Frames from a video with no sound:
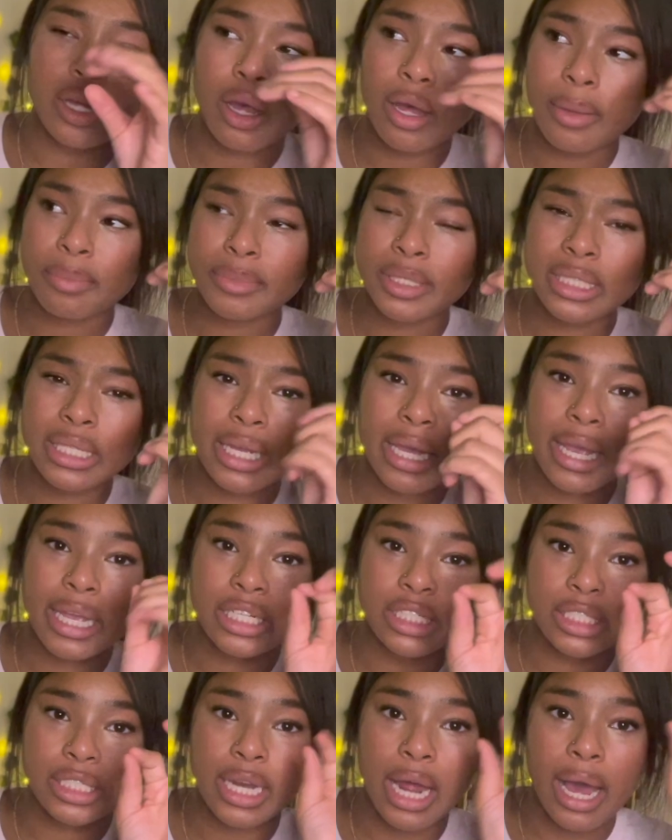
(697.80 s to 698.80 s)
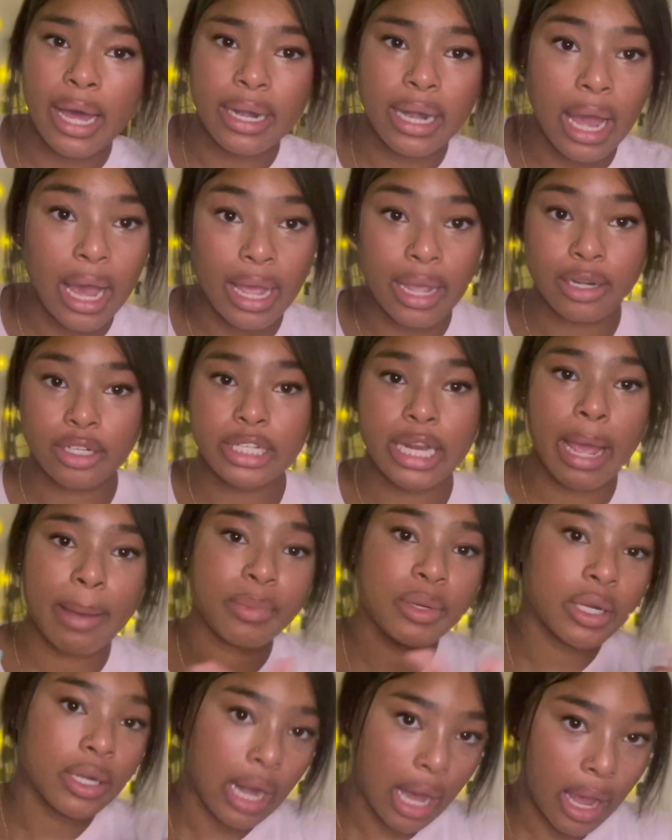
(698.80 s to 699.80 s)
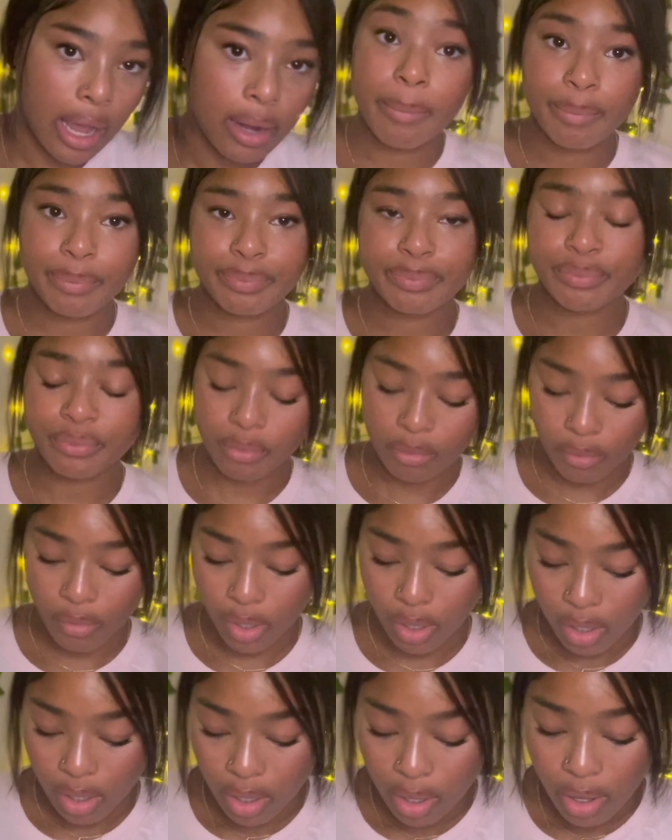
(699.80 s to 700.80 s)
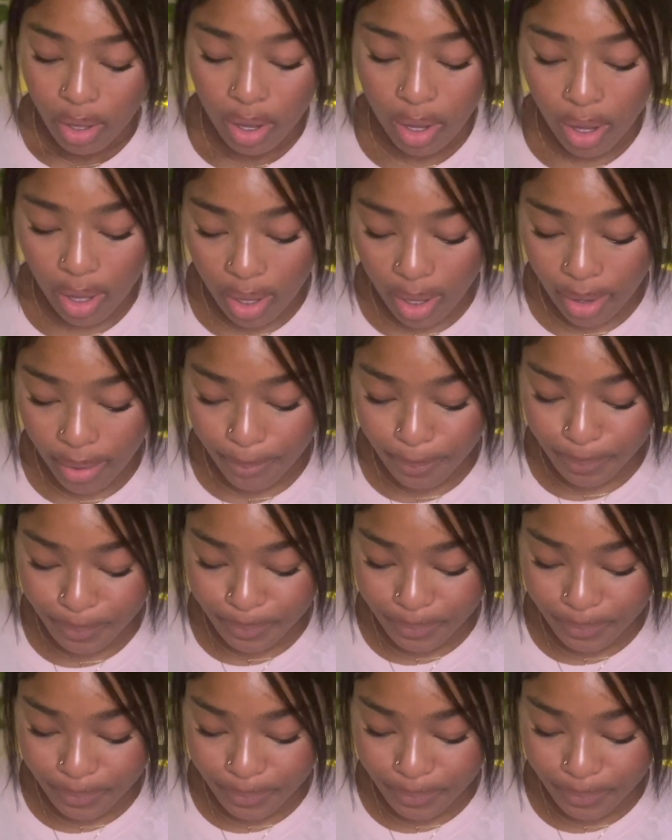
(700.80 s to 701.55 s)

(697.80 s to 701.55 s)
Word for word: Um, CH.9, chapter nine. Um,